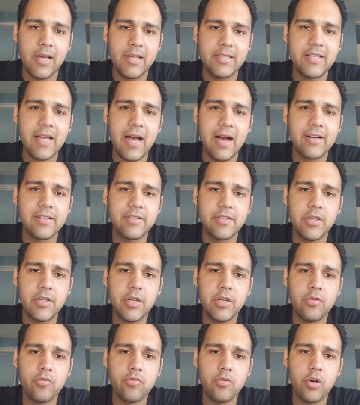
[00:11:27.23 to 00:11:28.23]

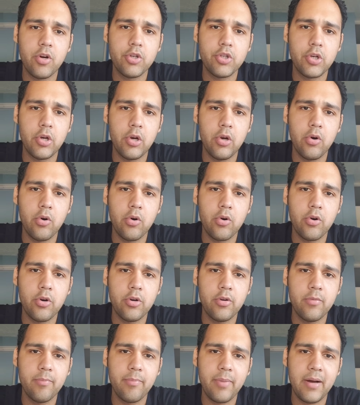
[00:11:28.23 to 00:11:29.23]
Taxi, Rush low,
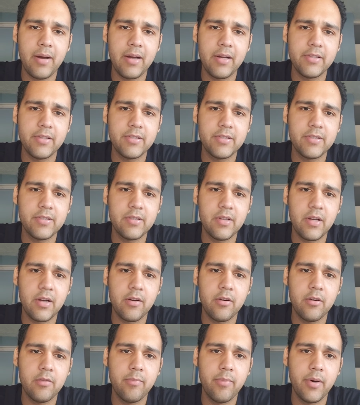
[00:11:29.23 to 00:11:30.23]
couldn't pass a
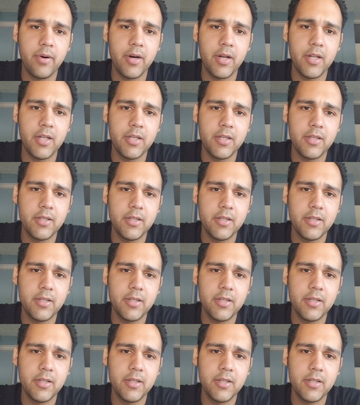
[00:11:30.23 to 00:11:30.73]
good ball.